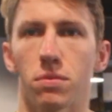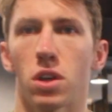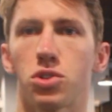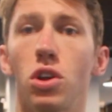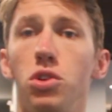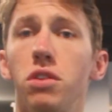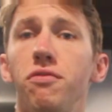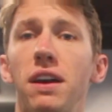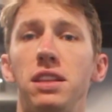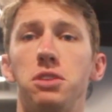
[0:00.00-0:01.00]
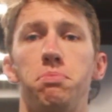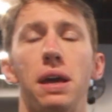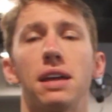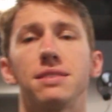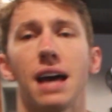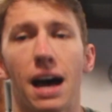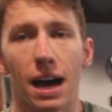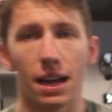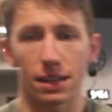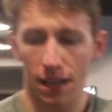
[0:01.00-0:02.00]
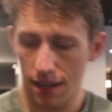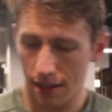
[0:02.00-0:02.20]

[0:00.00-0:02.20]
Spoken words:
So now you can find these bands on